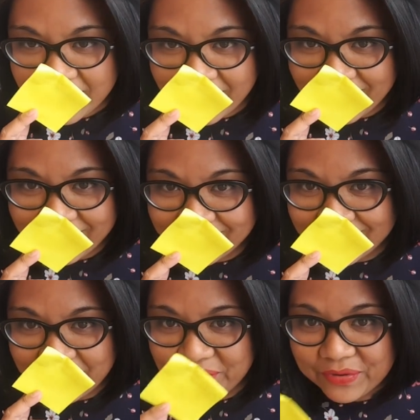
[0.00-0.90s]
And
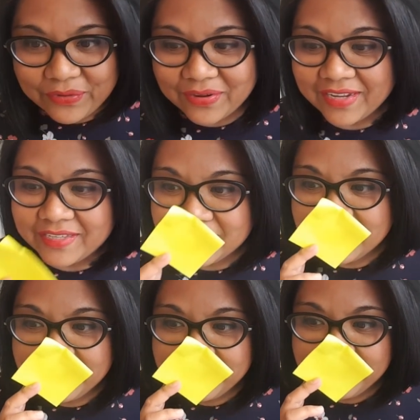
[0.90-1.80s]
I don't know, you guys,
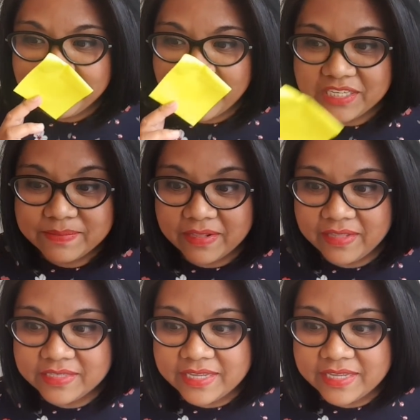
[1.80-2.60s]
I smell this,